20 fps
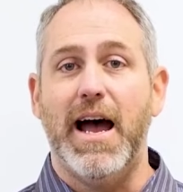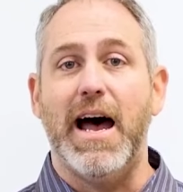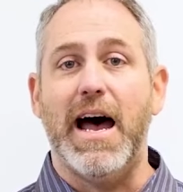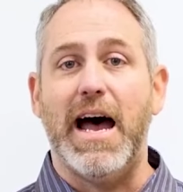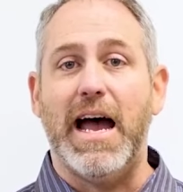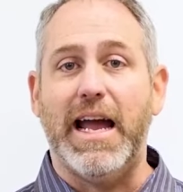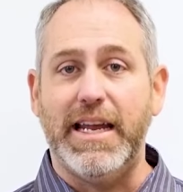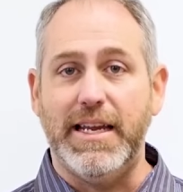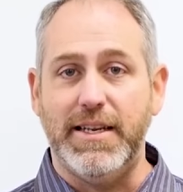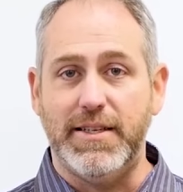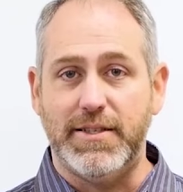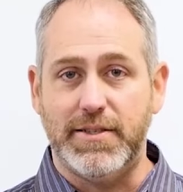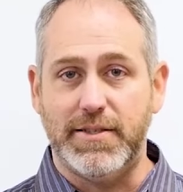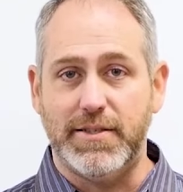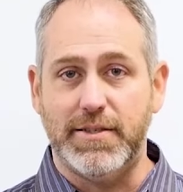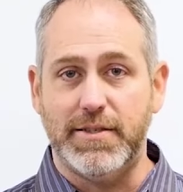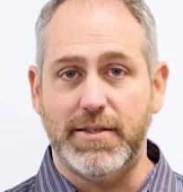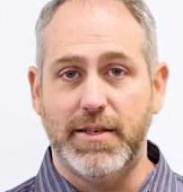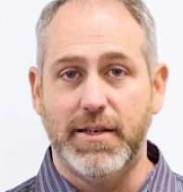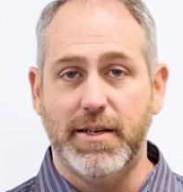
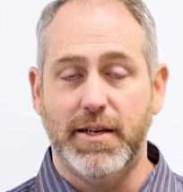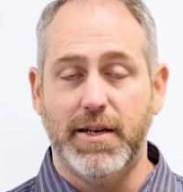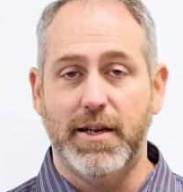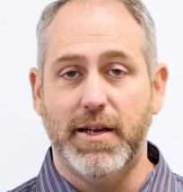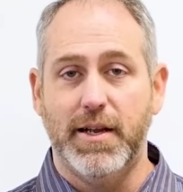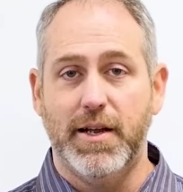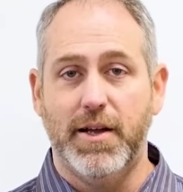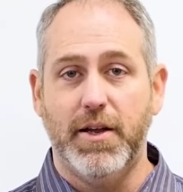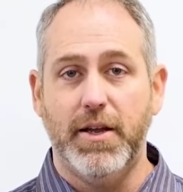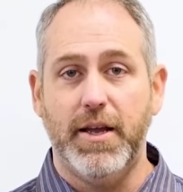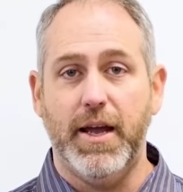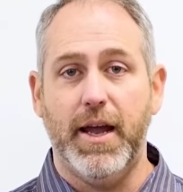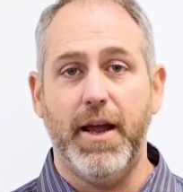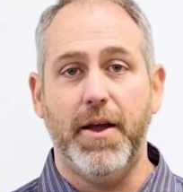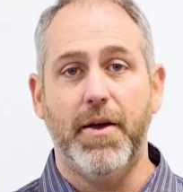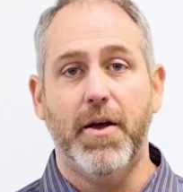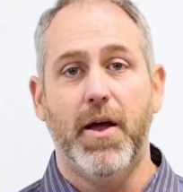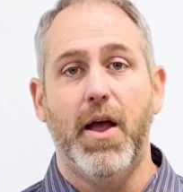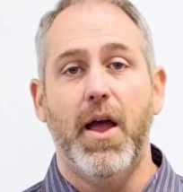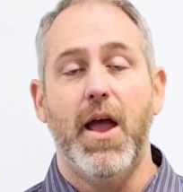ice, okay?
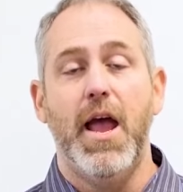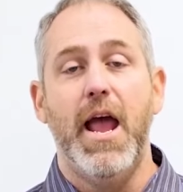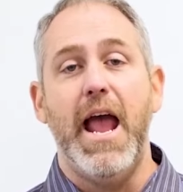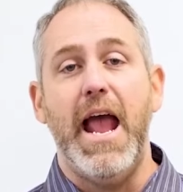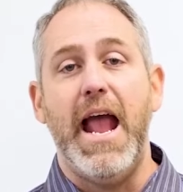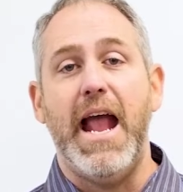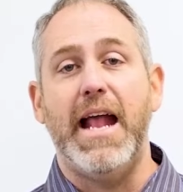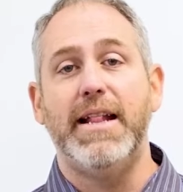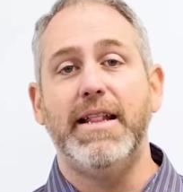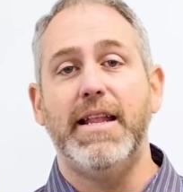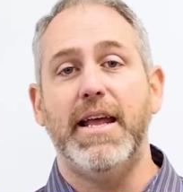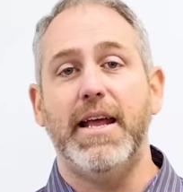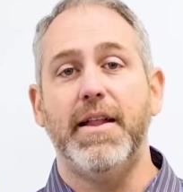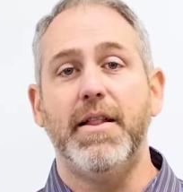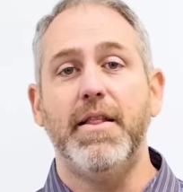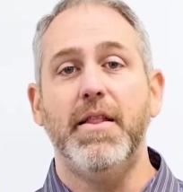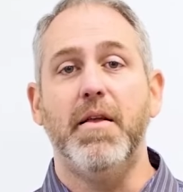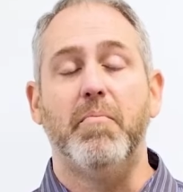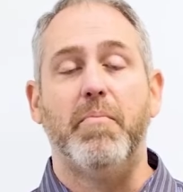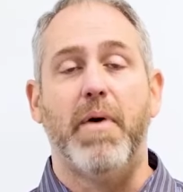And
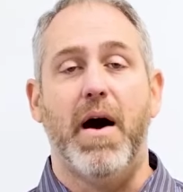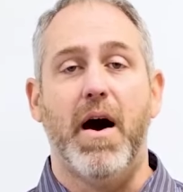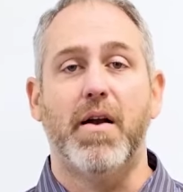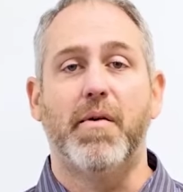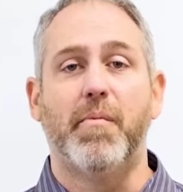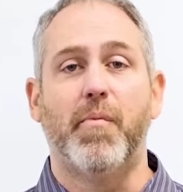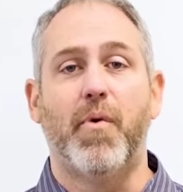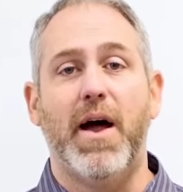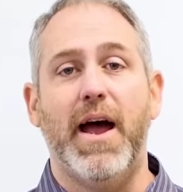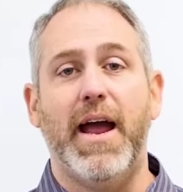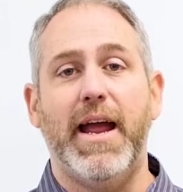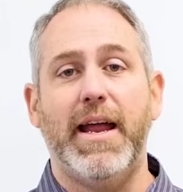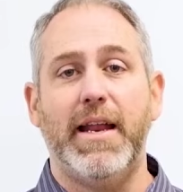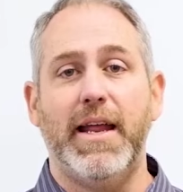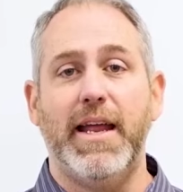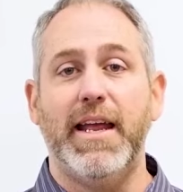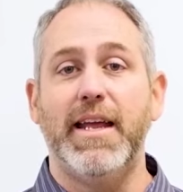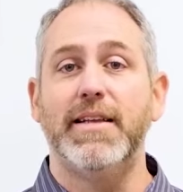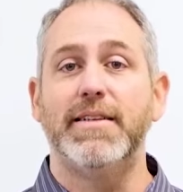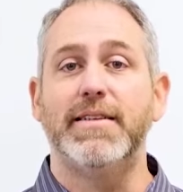then the bottom right
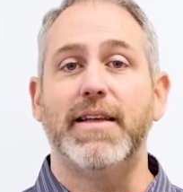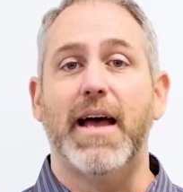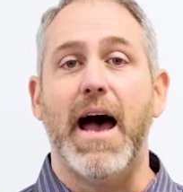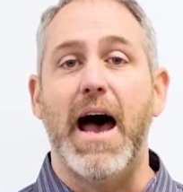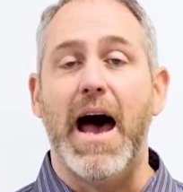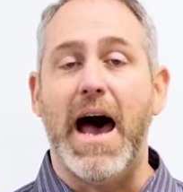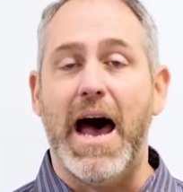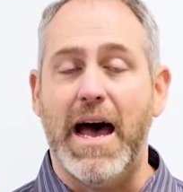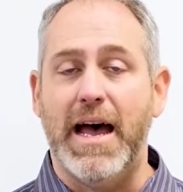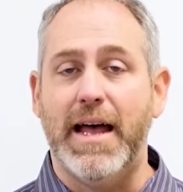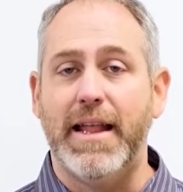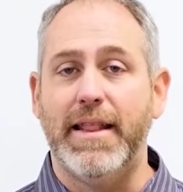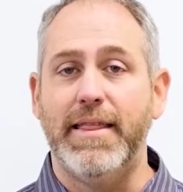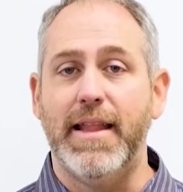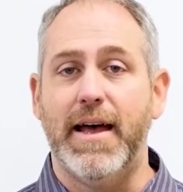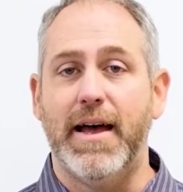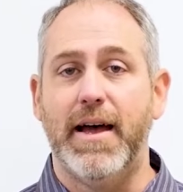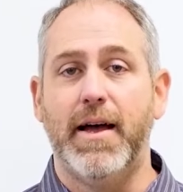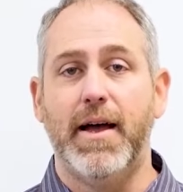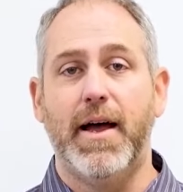is
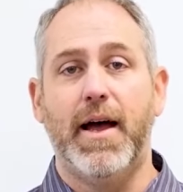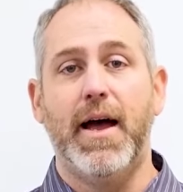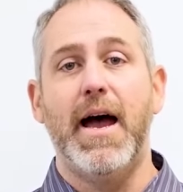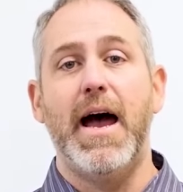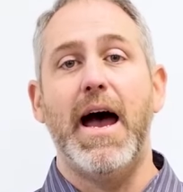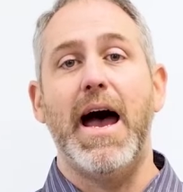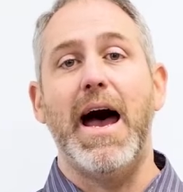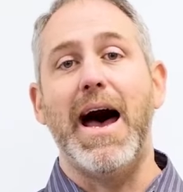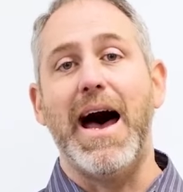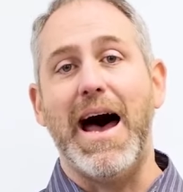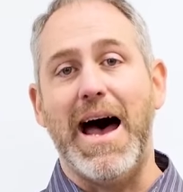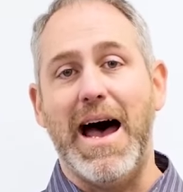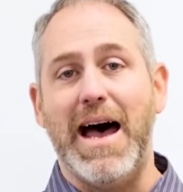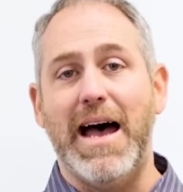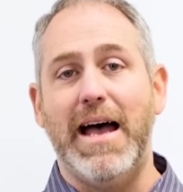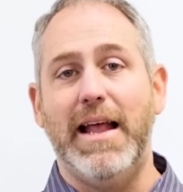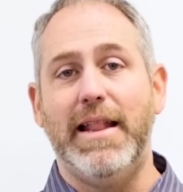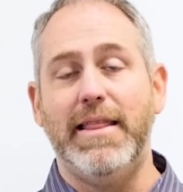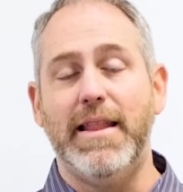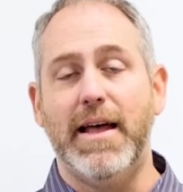an,
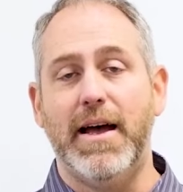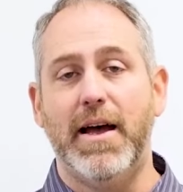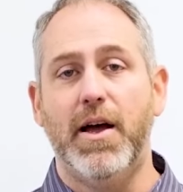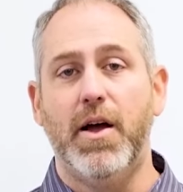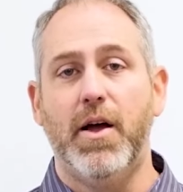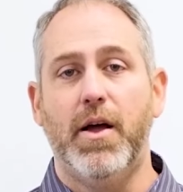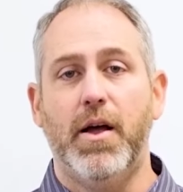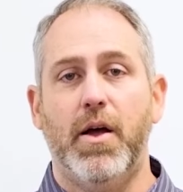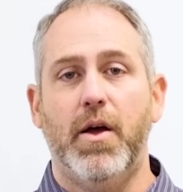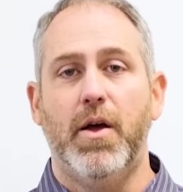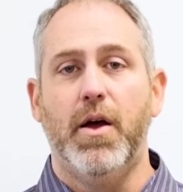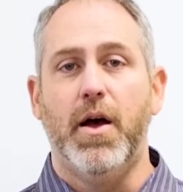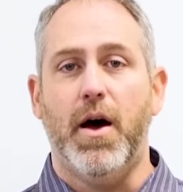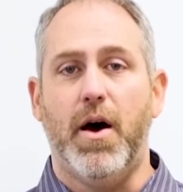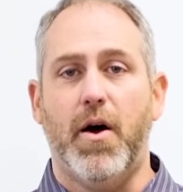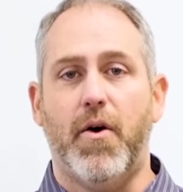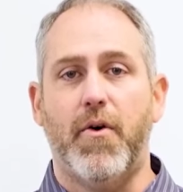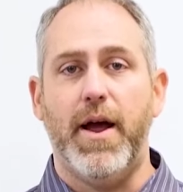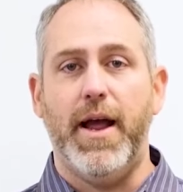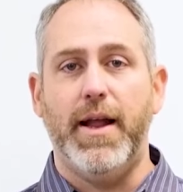an.
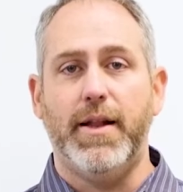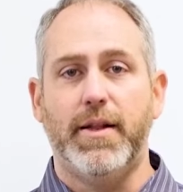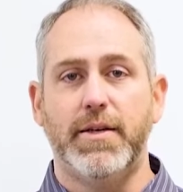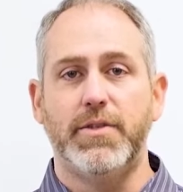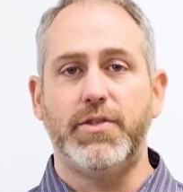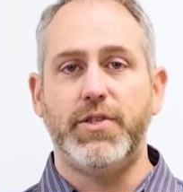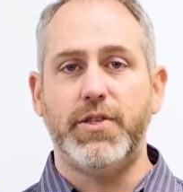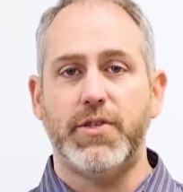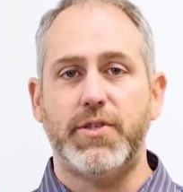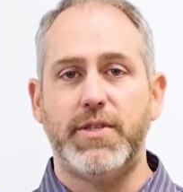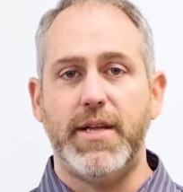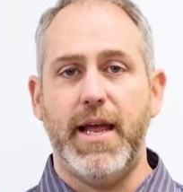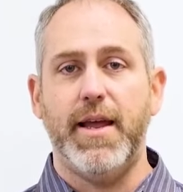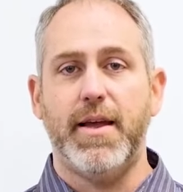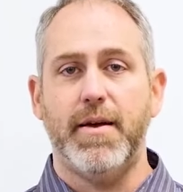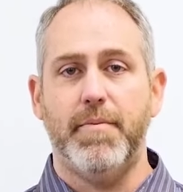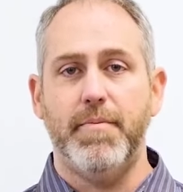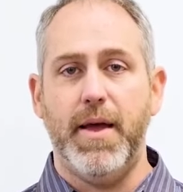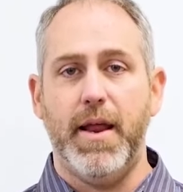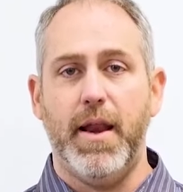All right, let's just
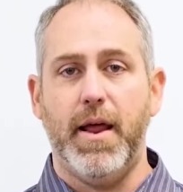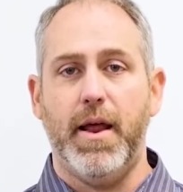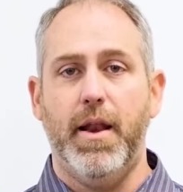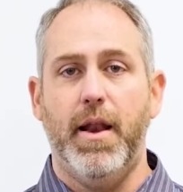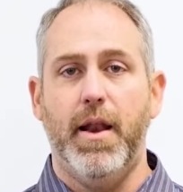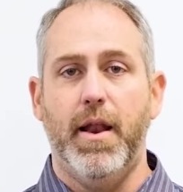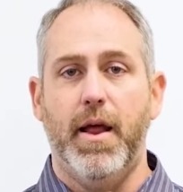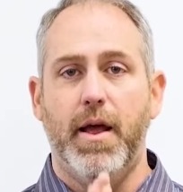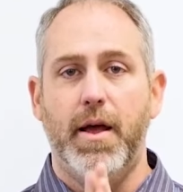take a minute